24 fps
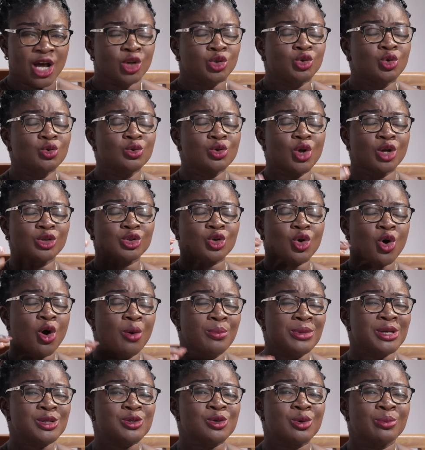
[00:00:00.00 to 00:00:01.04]
Do not
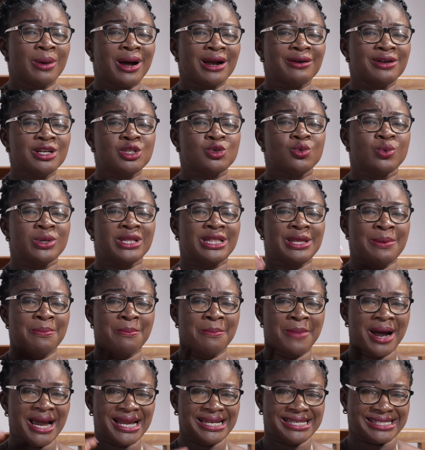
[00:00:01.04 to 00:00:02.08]
come into marriage with the
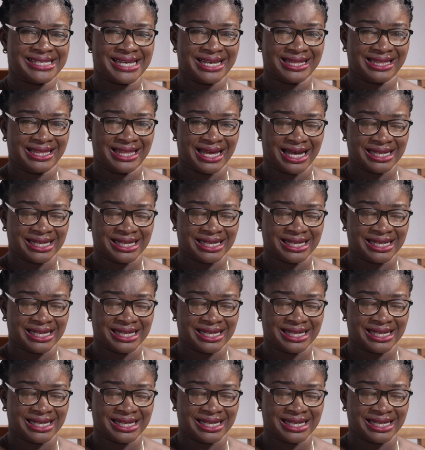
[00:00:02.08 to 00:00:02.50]
mindset